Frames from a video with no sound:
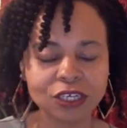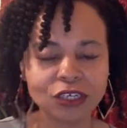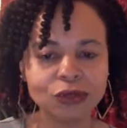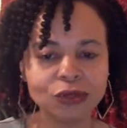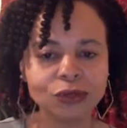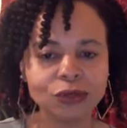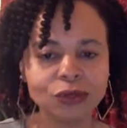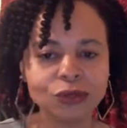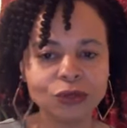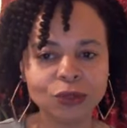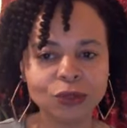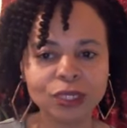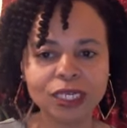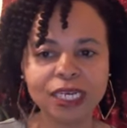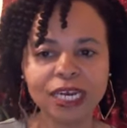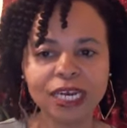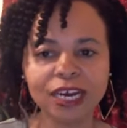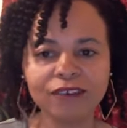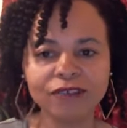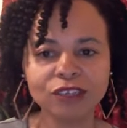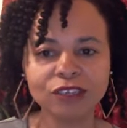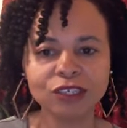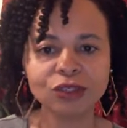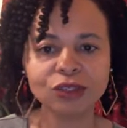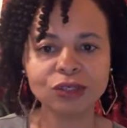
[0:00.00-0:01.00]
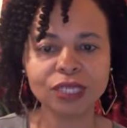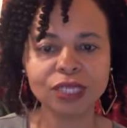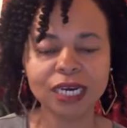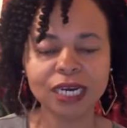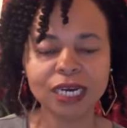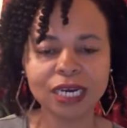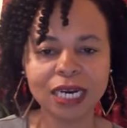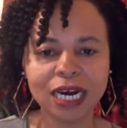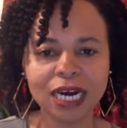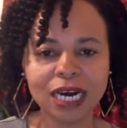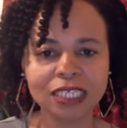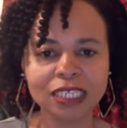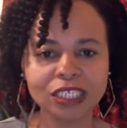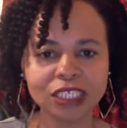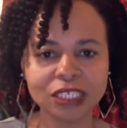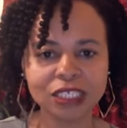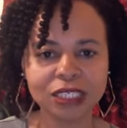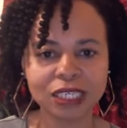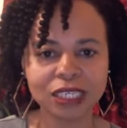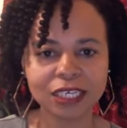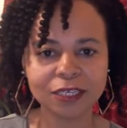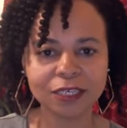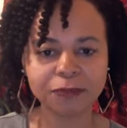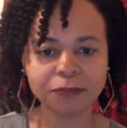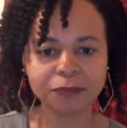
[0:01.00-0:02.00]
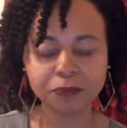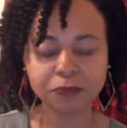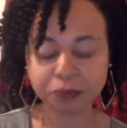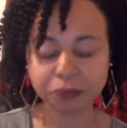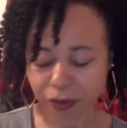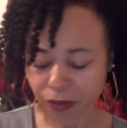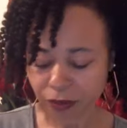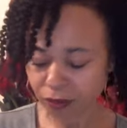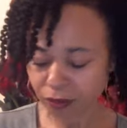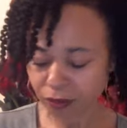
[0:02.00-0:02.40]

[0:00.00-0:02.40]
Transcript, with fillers: You really have to do that consciously.